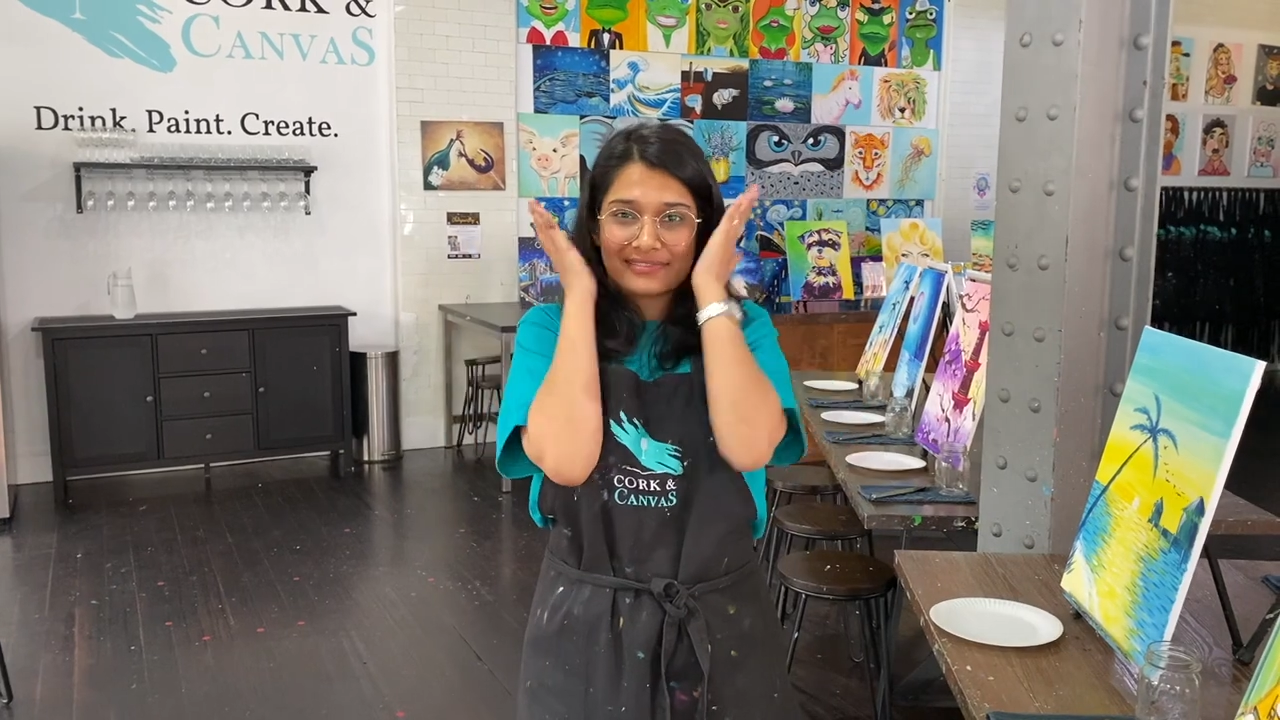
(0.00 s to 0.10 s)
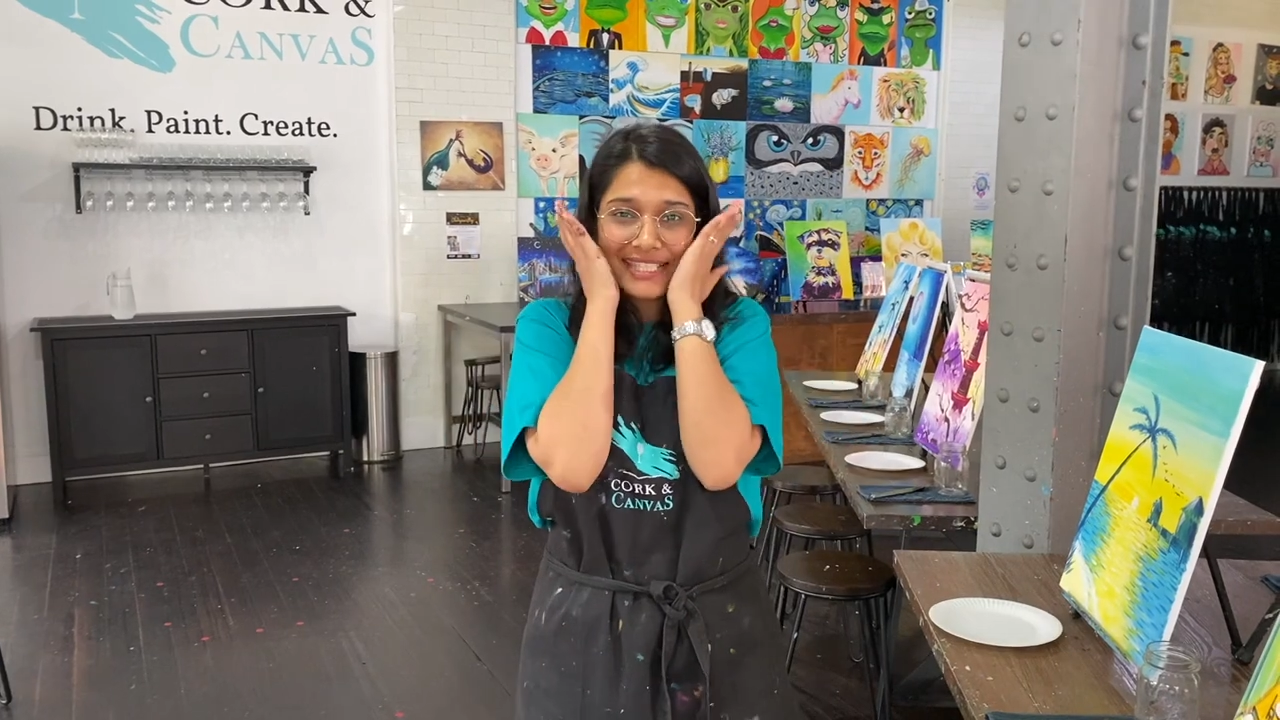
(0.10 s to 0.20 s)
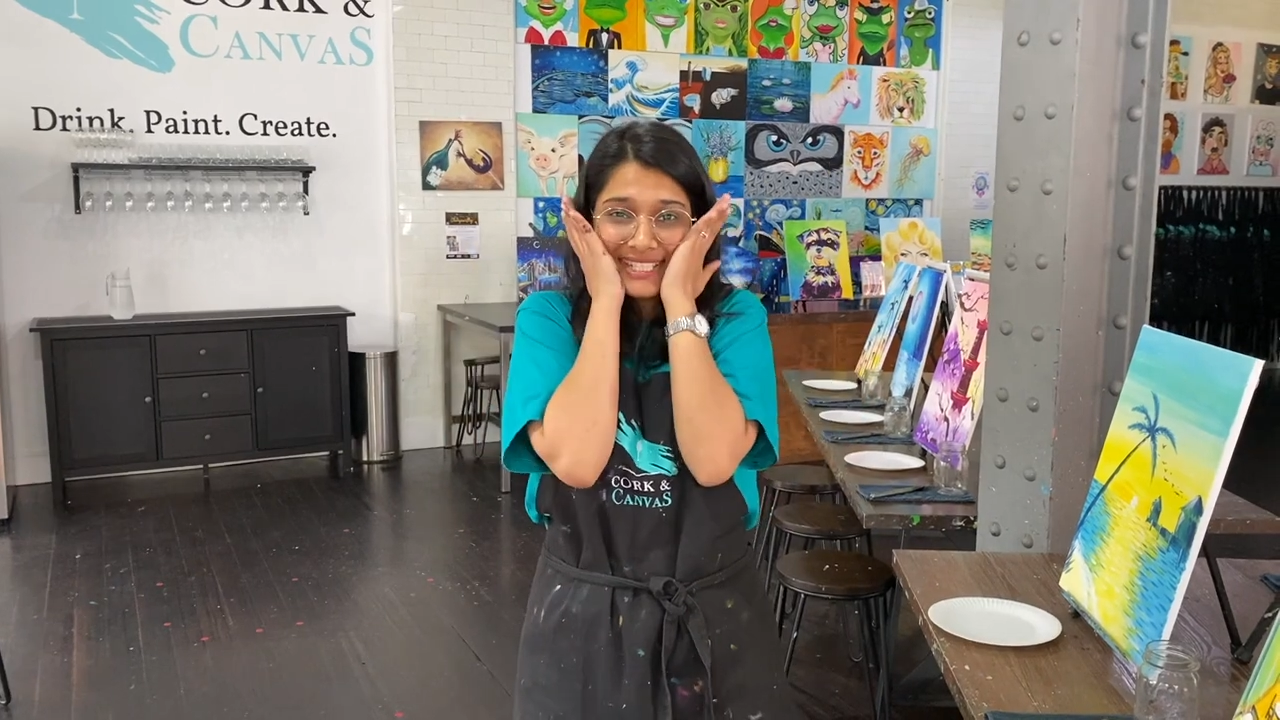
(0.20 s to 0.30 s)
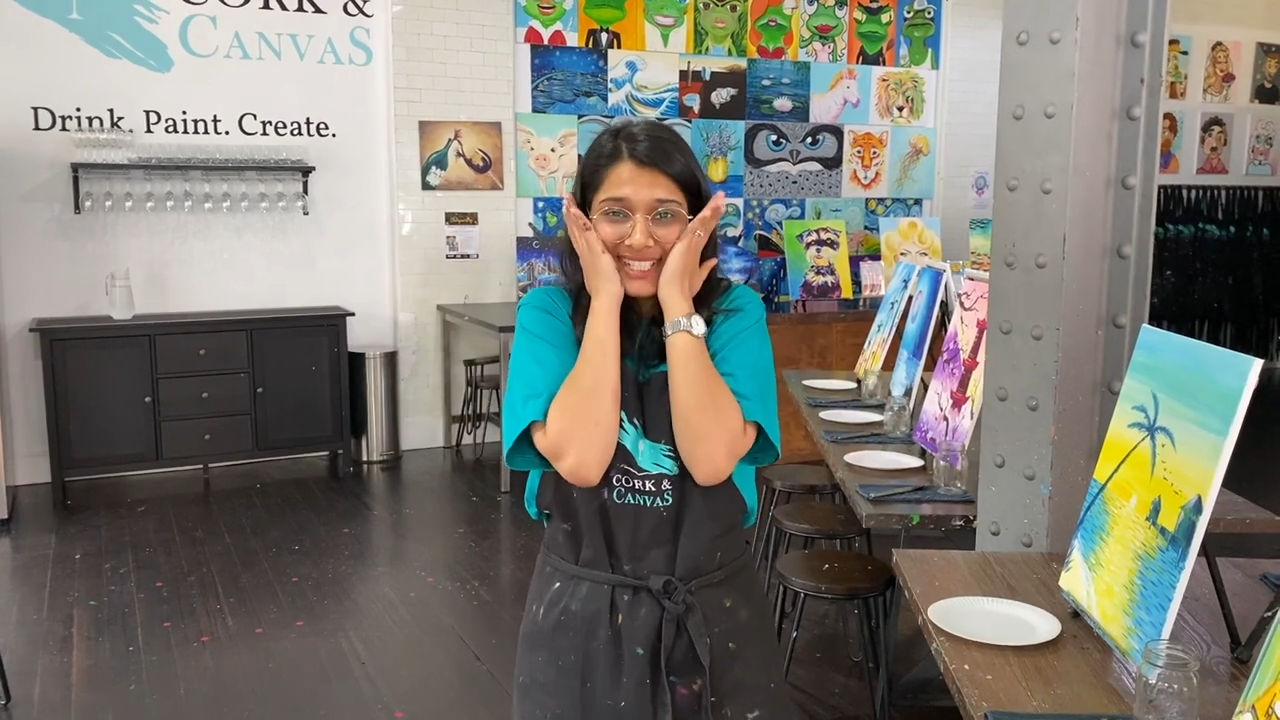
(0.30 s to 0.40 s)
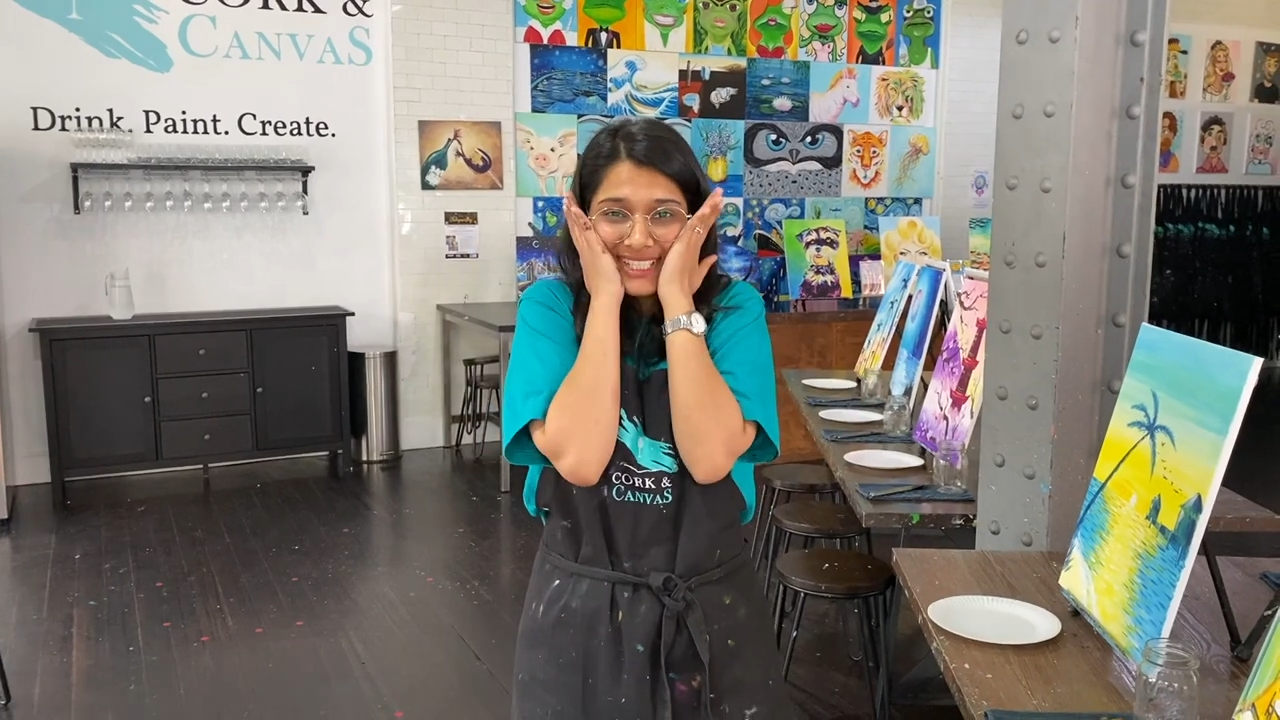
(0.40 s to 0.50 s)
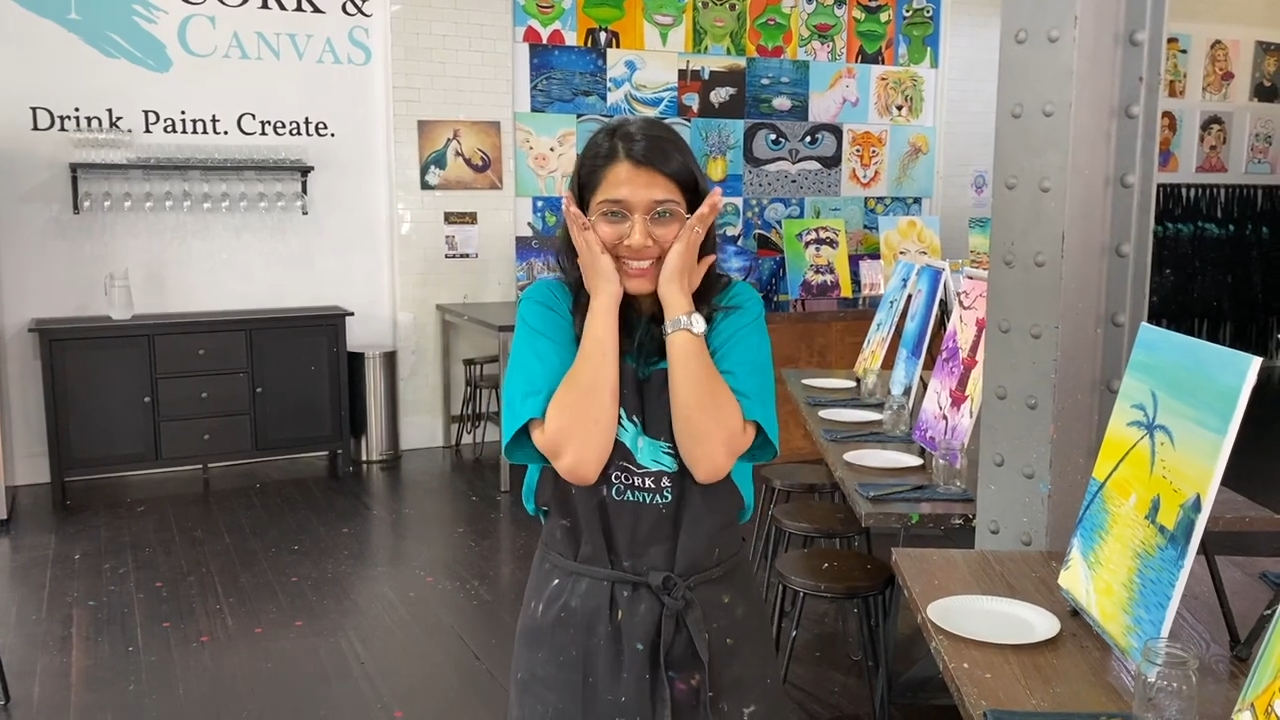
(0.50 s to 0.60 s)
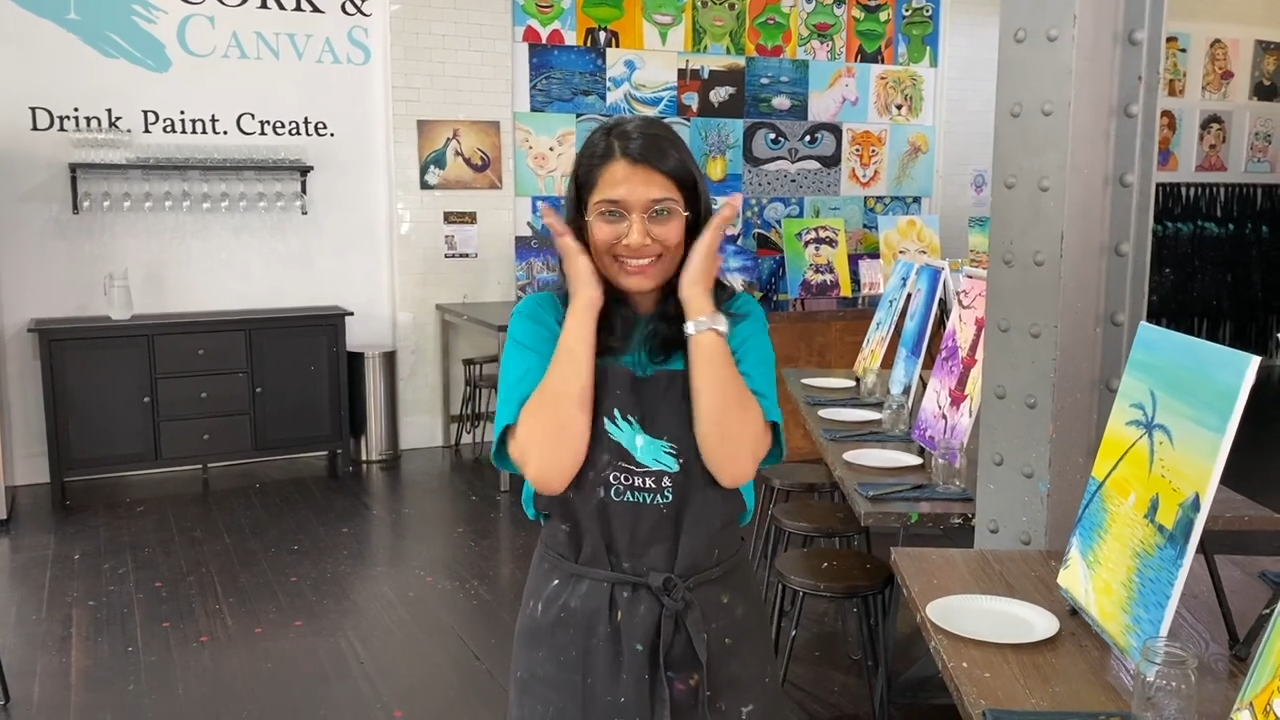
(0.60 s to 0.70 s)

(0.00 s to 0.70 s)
Sydney.